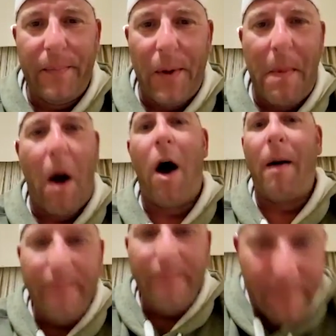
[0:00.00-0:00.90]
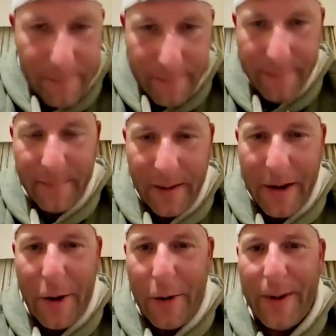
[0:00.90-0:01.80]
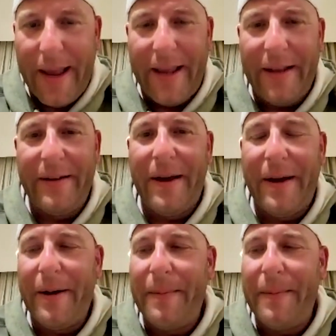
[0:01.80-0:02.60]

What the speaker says: a mom, you know, and